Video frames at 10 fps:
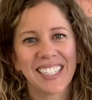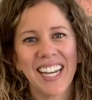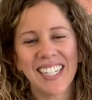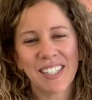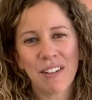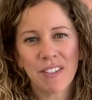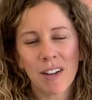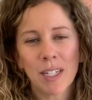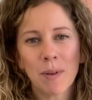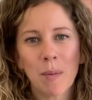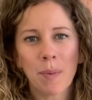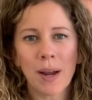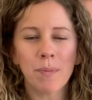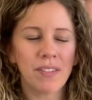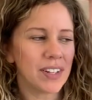Okay, so we've talked about
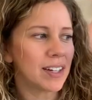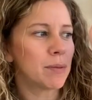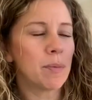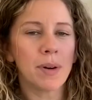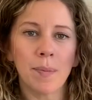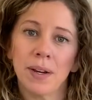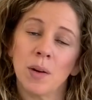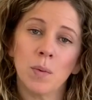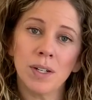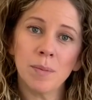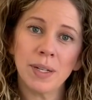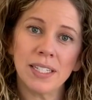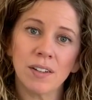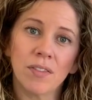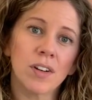prep, we've talked about prepping a wooden
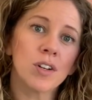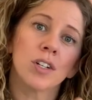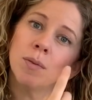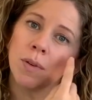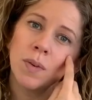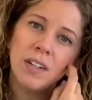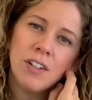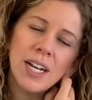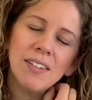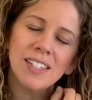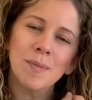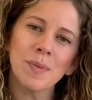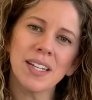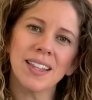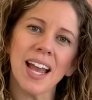piece of furniture, but what if you have
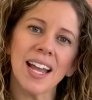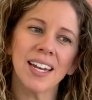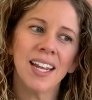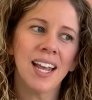something that